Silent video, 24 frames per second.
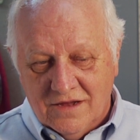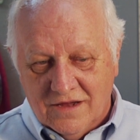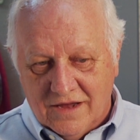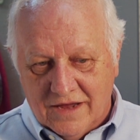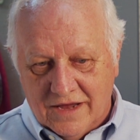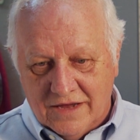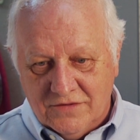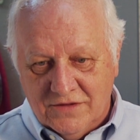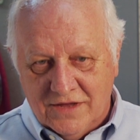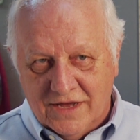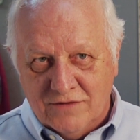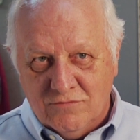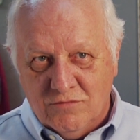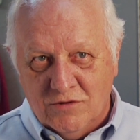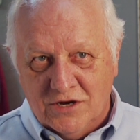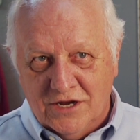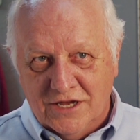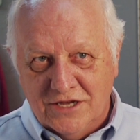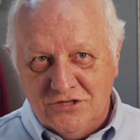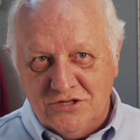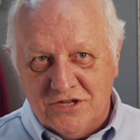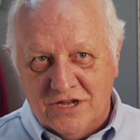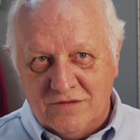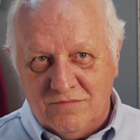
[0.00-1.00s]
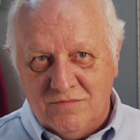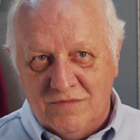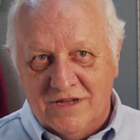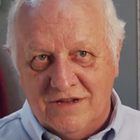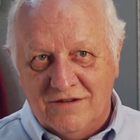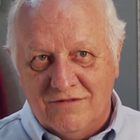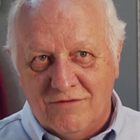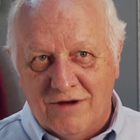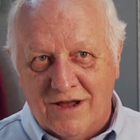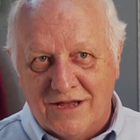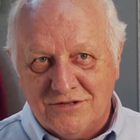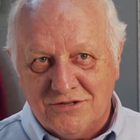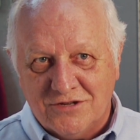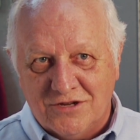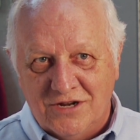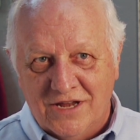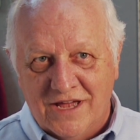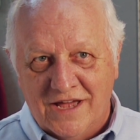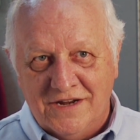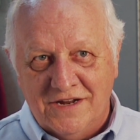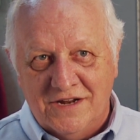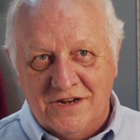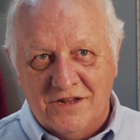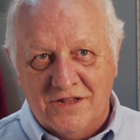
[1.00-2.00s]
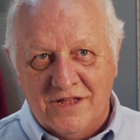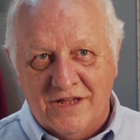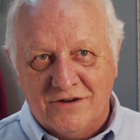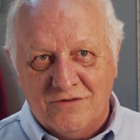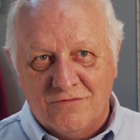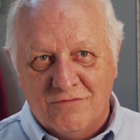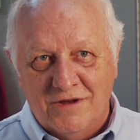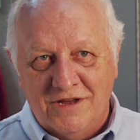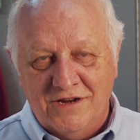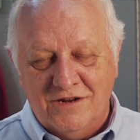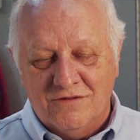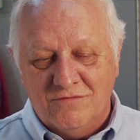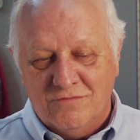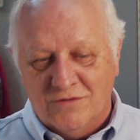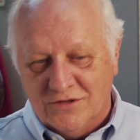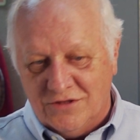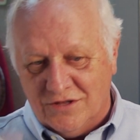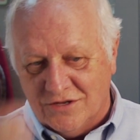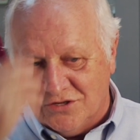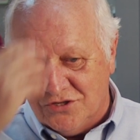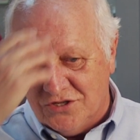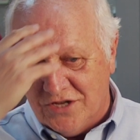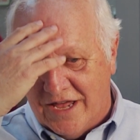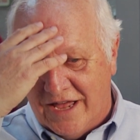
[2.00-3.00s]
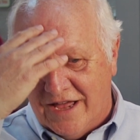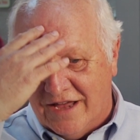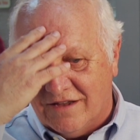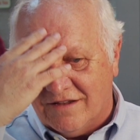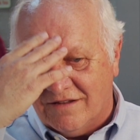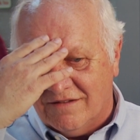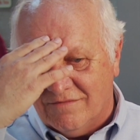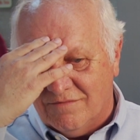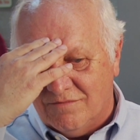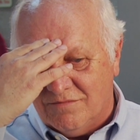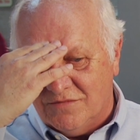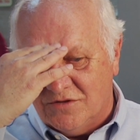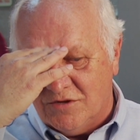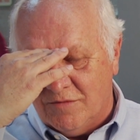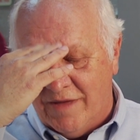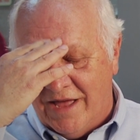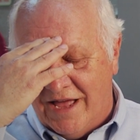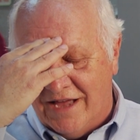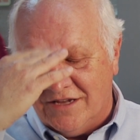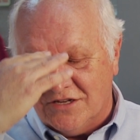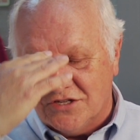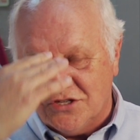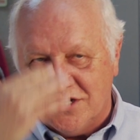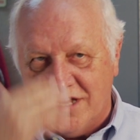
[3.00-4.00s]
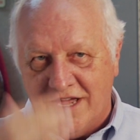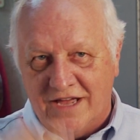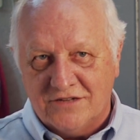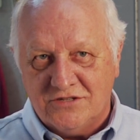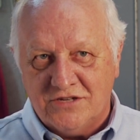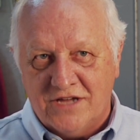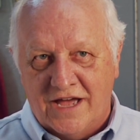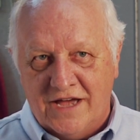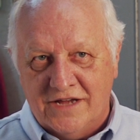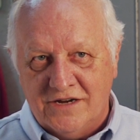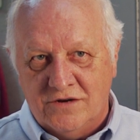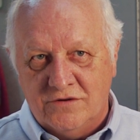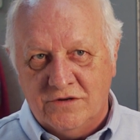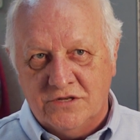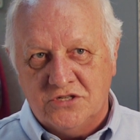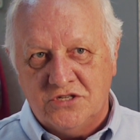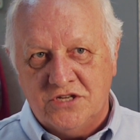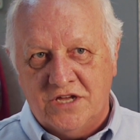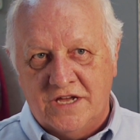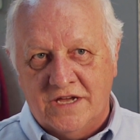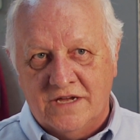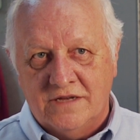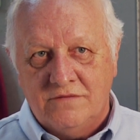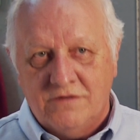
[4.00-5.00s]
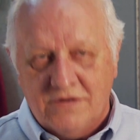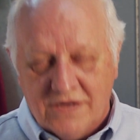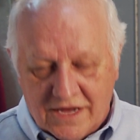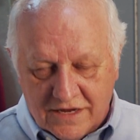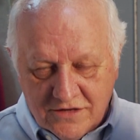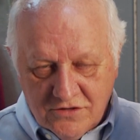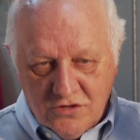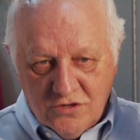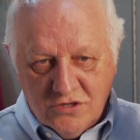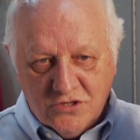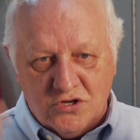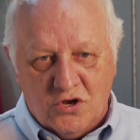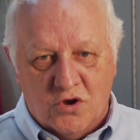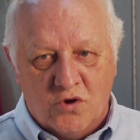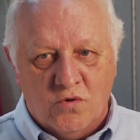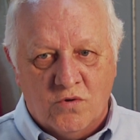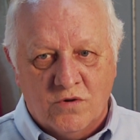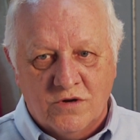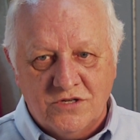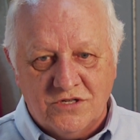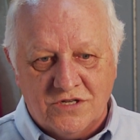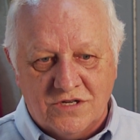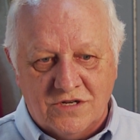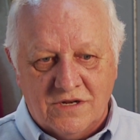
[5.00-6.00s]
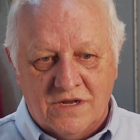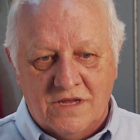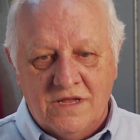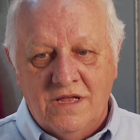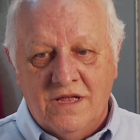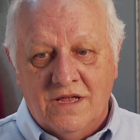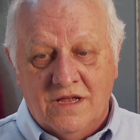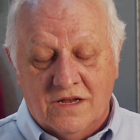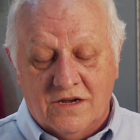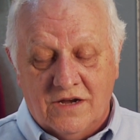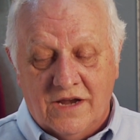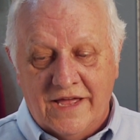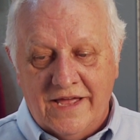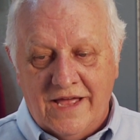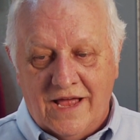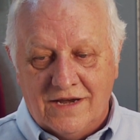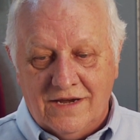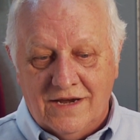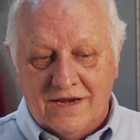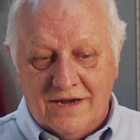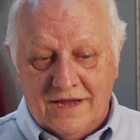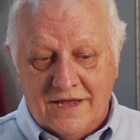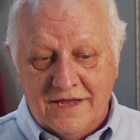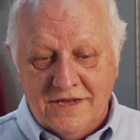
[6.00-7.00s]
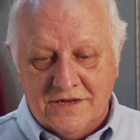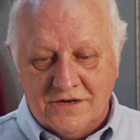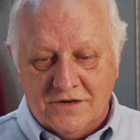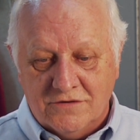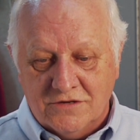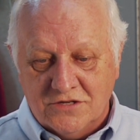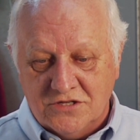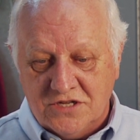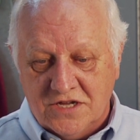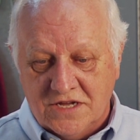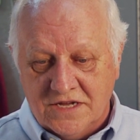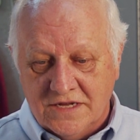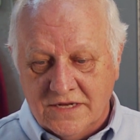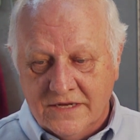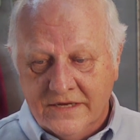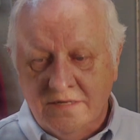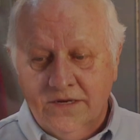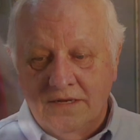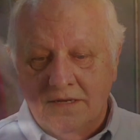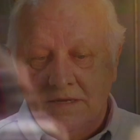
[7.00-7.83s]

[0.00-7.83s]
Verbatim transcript: And they'd release that big rascal out into that arena with a sack, tobacco sack tied on his head, tied to his horns, and lay, laying on his head.